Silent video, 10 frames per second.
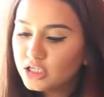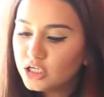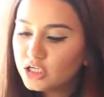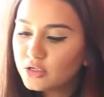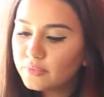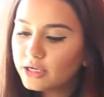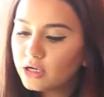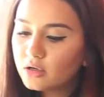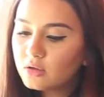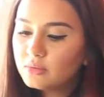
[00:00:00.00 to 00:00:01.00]
here we
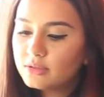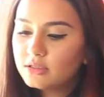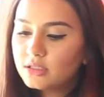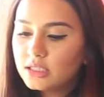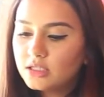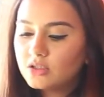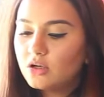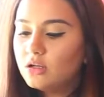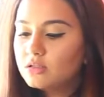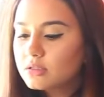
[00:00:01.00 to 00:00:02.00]
go. Sea
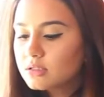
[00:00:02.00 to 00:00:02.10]
salt.